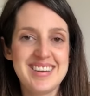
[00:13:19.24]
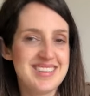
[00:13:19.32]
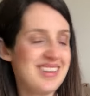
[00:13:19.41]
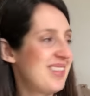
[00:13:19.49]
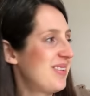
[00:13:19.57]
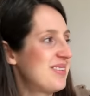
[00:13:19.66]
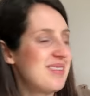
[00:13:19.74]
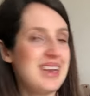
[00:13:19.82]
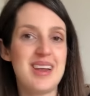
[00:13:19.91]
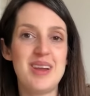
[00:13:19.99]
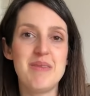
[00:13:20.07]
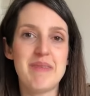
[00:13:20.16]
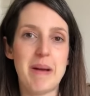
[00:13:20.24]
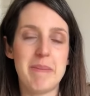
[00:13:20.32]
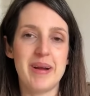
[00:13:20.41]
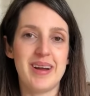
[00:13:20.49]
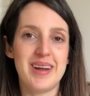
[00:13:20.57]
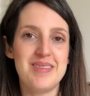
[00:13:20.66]
just I thought it was really cute
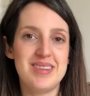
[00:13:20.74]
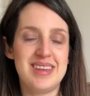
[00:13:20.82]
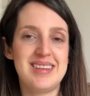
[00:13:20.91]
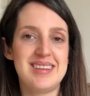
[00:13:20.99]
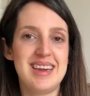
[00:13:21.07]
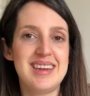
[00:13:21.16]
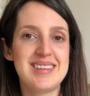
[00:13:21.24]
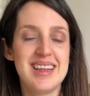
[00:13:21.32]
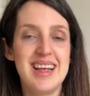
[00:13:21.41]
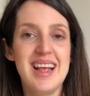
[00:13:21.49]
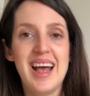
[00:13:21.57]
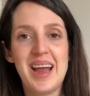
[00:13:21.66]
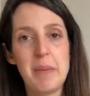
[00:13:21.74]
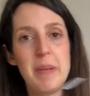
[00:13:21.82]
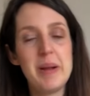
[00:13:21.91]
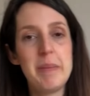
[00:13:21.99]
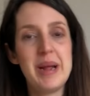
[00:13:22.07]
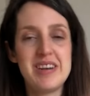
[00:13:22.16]
fabric. I couldn't resist it. And I'll
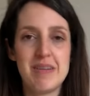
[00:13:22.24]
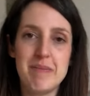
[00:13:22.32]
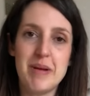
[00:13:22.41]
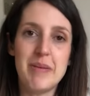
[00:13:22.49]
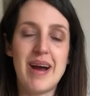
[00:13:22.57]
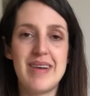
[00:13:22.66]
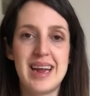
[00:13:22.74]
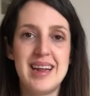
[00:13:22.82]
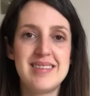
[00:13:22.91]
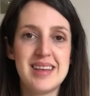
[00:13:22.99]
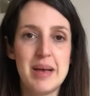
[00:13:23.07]
put a picture of me wearing it.